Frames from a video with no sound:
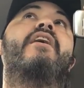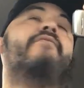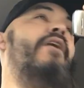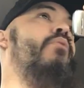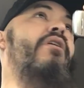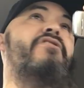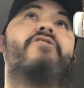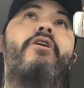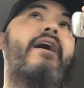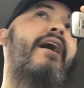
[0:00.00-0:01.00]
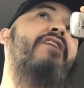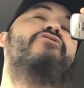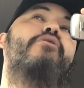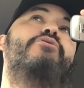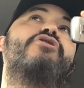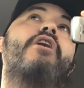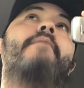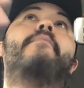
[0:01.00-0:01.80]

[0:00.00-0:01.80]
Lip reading: If they want to start an ice cream shop